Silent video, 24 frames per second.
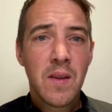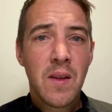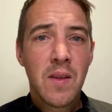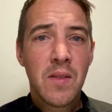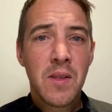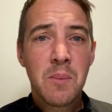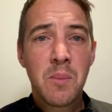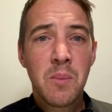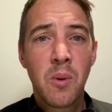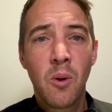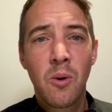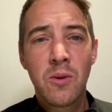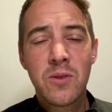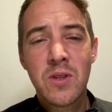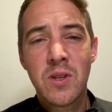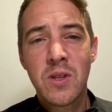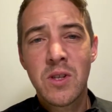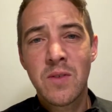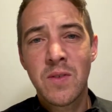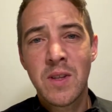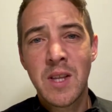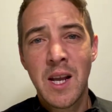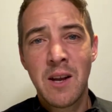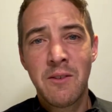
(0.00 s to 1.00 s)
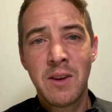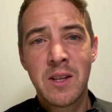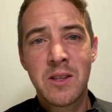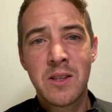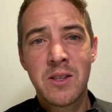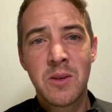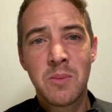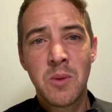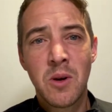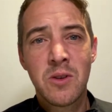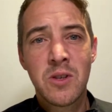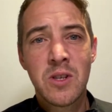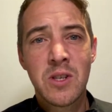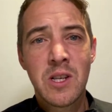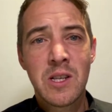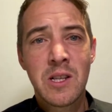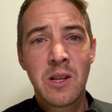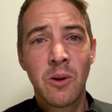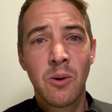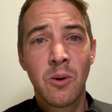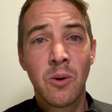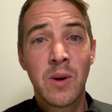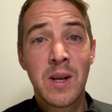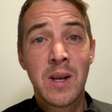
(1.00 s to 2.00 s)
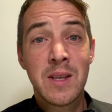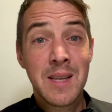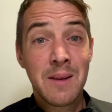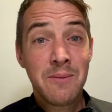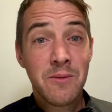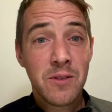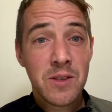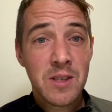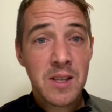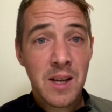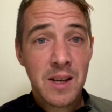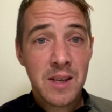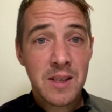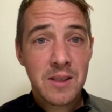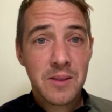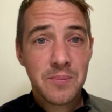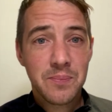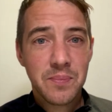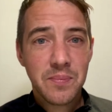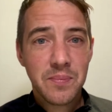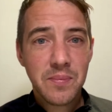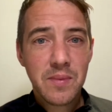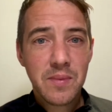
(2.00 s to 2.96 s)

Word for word: The importance of adhering to Moses' law is emphasised,